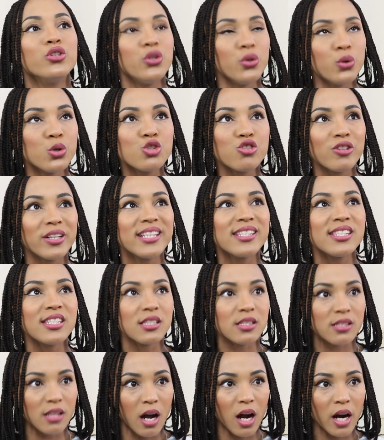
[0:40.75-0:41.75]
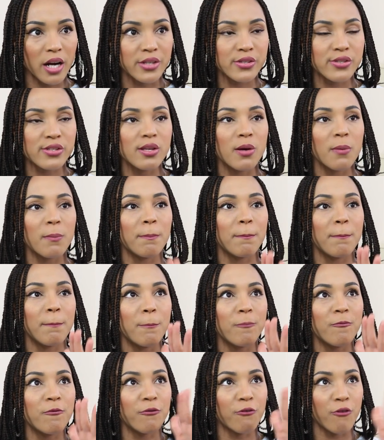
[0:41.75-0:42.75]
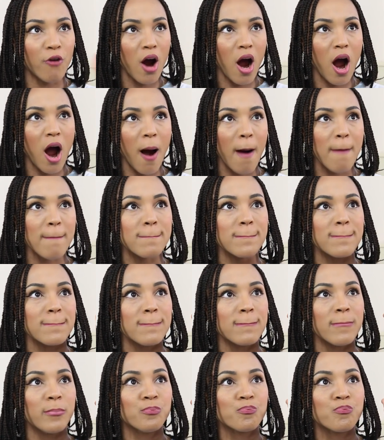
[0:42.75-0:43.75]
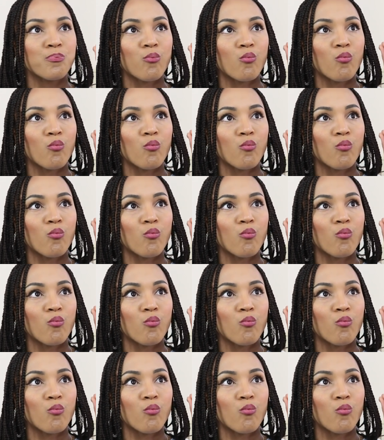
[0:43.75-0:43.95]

usually starts from